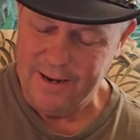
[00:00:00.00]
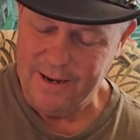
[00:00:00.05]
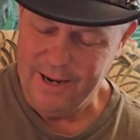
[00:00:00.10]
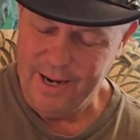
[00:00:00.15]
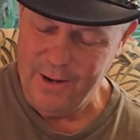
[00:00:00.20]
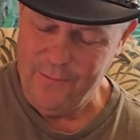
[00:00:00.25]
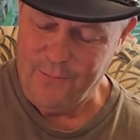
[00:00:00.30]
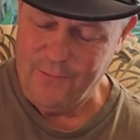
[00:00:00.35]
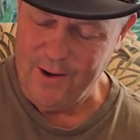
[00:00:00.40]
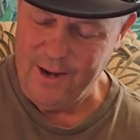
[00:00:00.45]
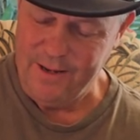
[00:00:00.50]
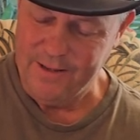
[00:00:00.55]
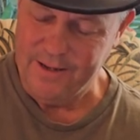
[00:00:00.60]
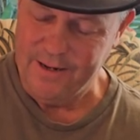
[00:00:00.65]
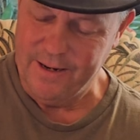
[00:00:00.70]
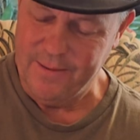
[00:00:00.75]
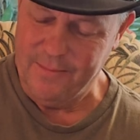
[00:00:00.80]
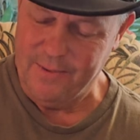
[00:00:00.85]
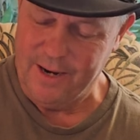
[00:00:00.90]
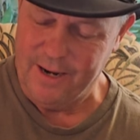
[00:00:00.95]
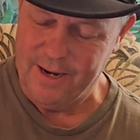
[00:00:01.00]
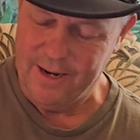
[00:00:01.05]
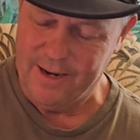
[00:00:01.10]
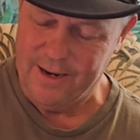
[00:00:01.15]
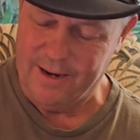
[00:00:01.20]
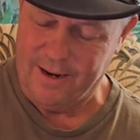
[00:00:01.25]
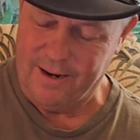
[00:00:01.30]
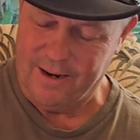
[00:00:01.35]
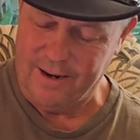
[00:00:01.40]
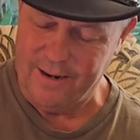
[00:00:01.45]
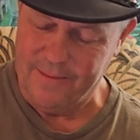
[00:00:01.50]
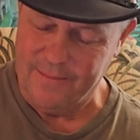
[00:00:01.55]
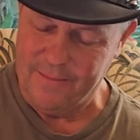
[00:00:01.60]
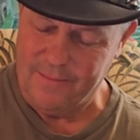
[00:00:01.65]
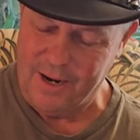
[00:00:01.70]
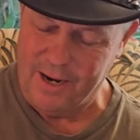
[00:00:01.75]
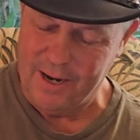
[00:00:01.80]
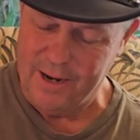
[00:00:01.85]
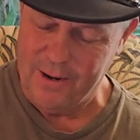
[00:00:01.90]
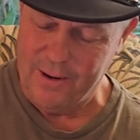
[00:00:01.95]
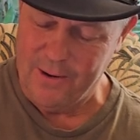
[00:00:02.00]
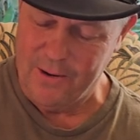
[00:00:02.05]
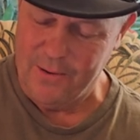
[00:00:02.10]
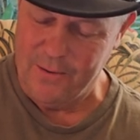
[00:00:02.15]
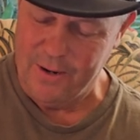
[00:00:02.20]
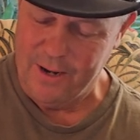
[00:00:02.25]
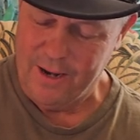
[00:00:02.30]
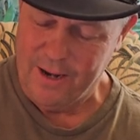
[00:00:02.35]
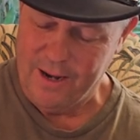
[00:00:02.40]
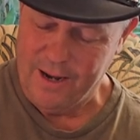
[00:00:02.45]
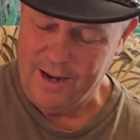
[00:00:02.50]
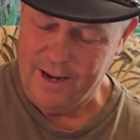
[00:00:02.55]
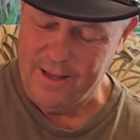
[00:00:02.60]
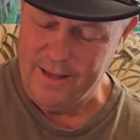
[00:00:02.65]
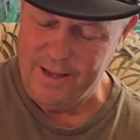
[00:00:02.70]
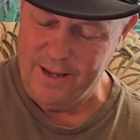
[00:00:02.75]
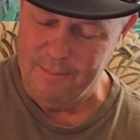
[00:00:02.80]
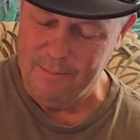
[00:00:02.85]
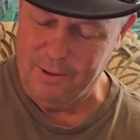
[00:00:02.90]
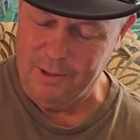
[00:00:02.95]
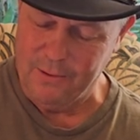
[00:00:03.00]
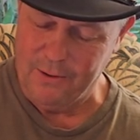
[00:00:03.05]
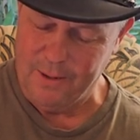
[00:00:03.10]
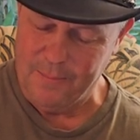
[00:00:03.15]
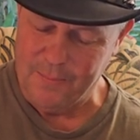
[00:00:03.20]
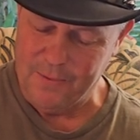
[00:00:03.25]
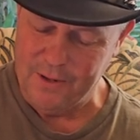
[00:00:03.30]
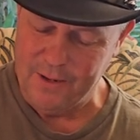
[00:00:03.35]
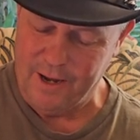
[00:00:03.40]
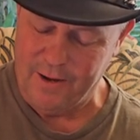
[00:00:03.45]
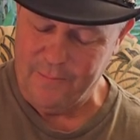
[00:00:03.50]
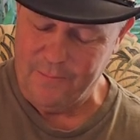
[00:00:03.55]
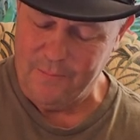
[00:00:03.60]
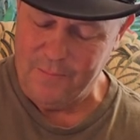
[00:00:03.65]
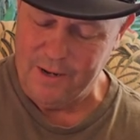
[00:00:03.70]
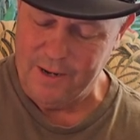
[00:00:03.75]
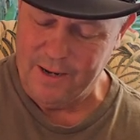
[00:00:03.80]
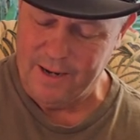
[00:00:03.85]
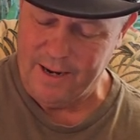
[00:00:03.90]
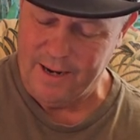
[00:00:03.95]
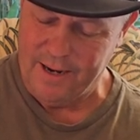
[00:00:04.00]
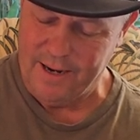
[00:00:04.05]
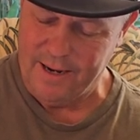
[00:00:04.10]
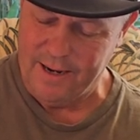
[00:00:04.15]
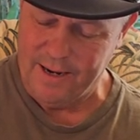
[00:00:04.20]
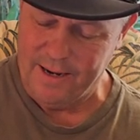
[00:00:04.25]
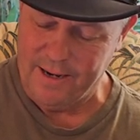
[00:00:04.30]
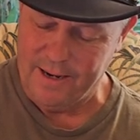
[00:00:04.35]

He found it in my on my own and then blew up the F B I